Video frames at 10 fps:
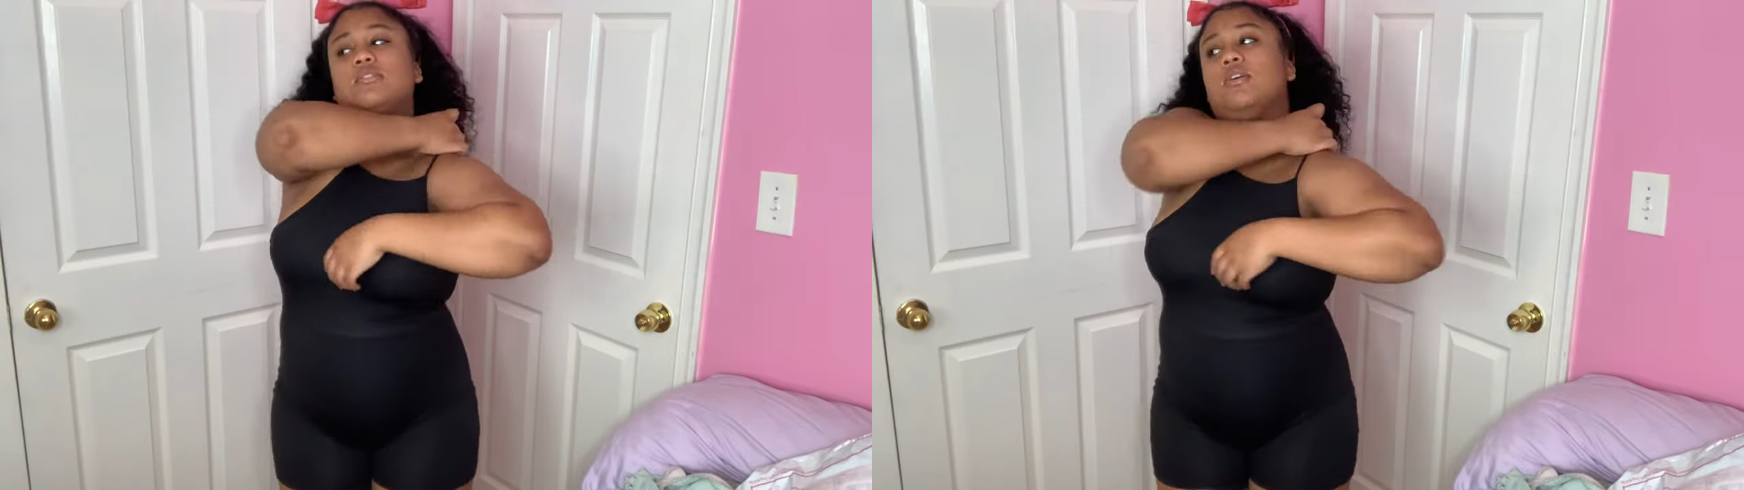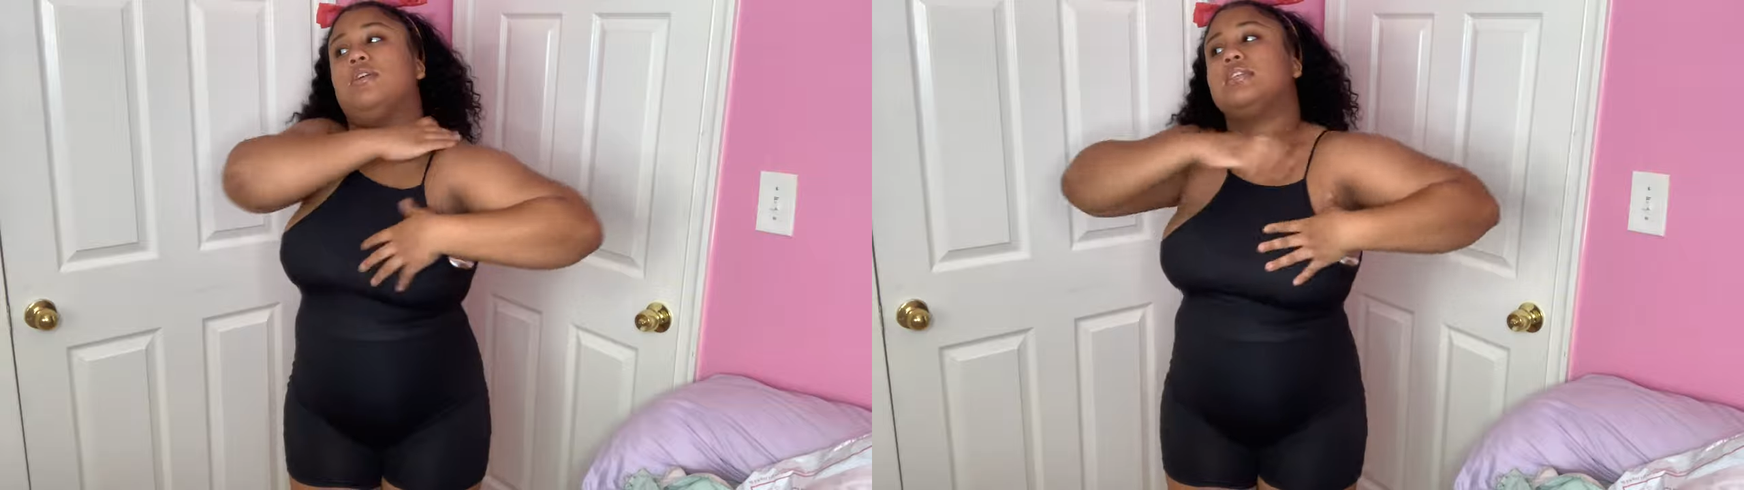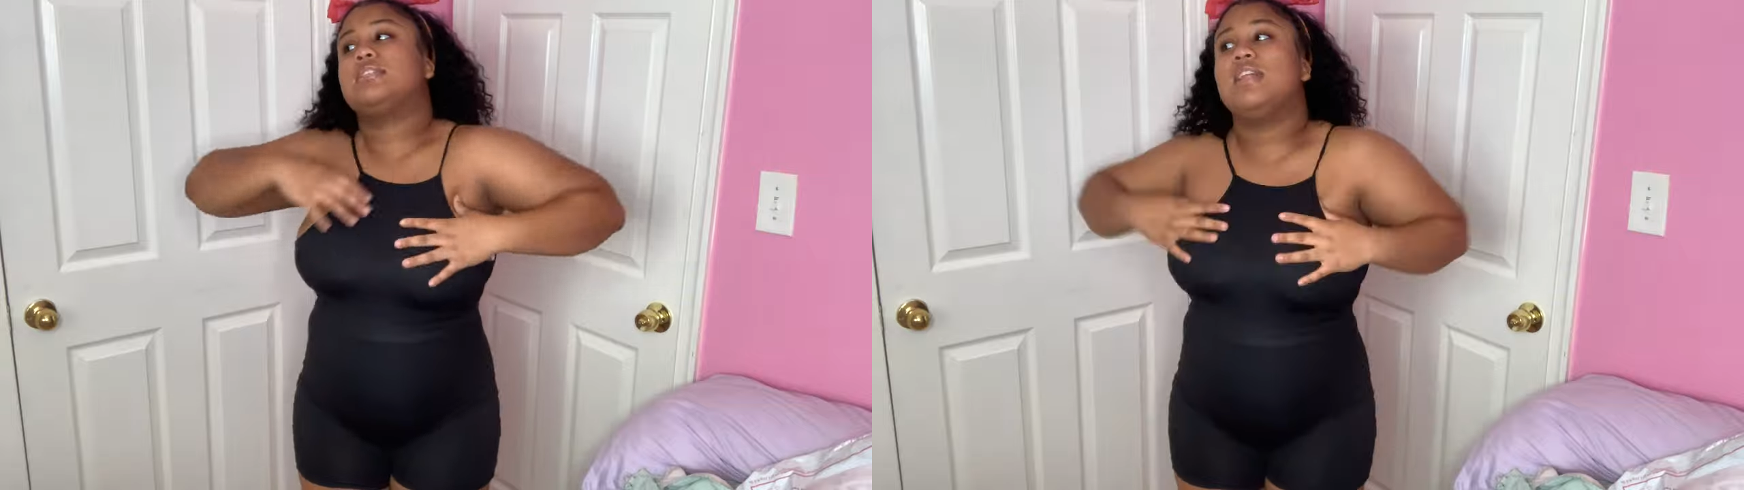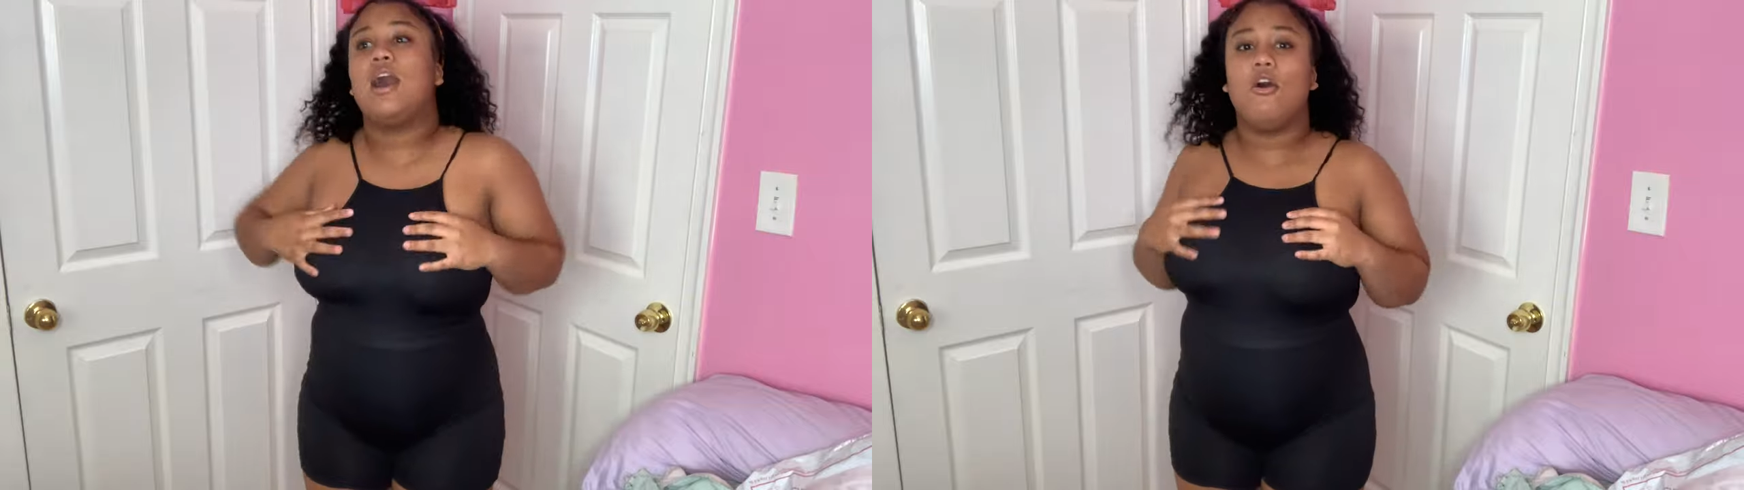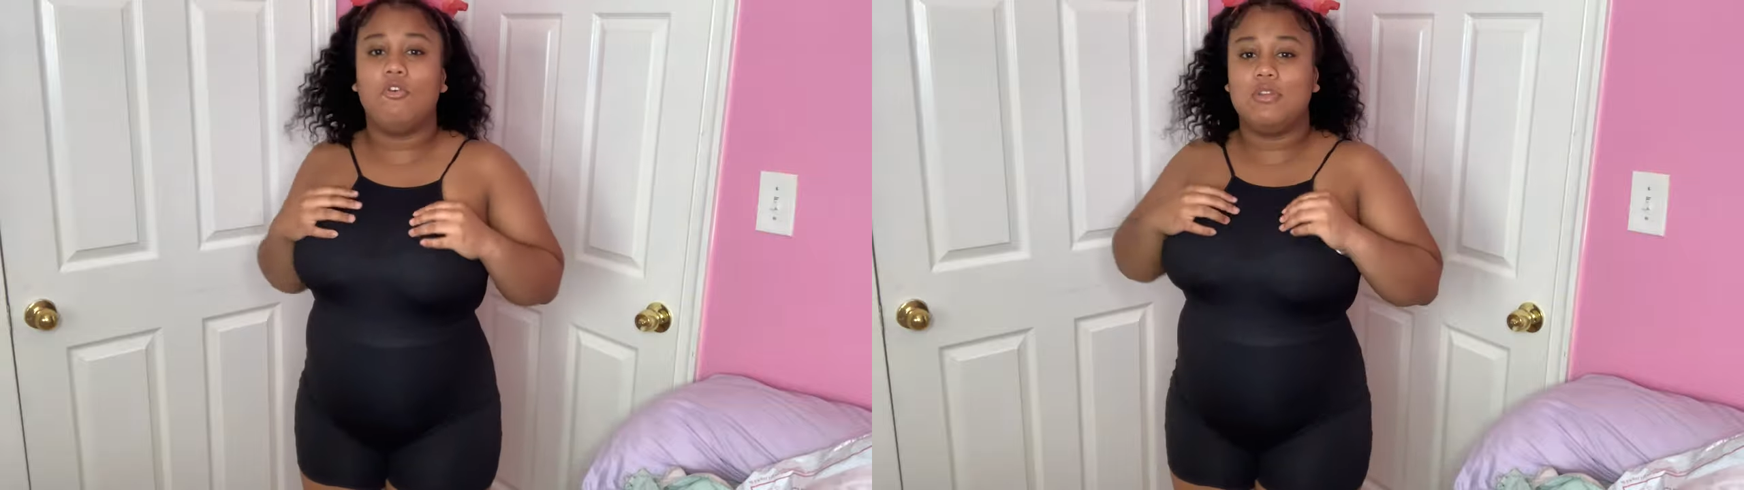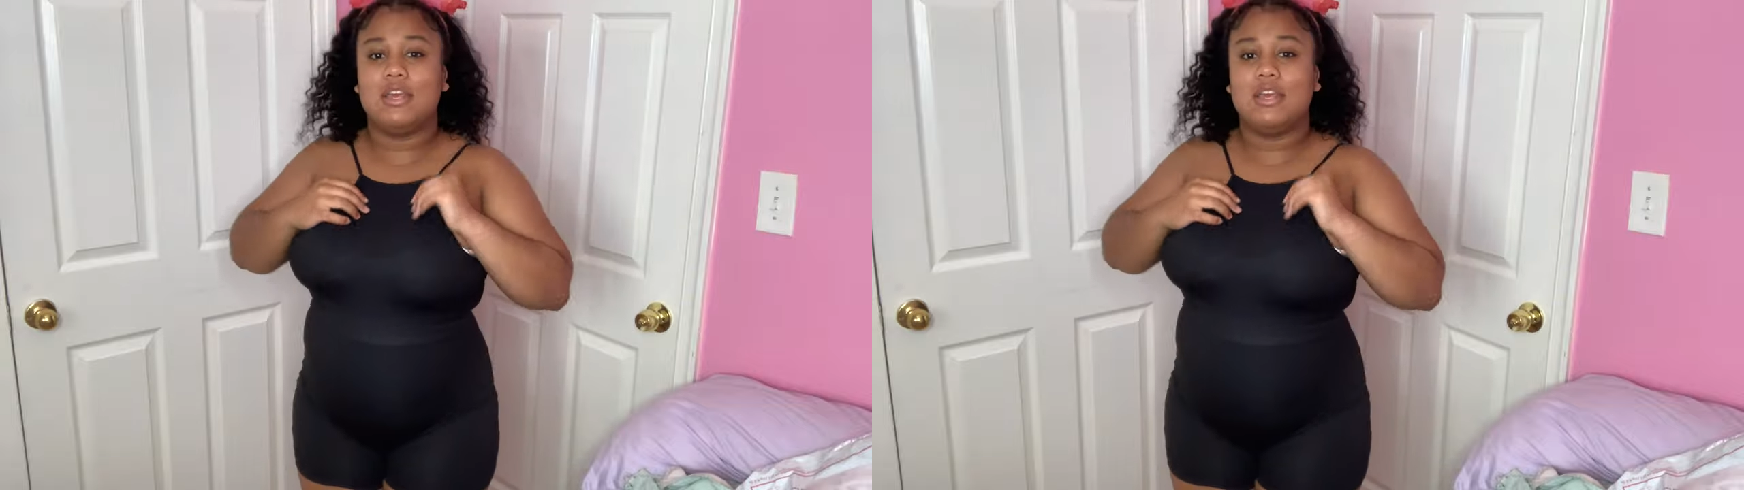So it's not OD.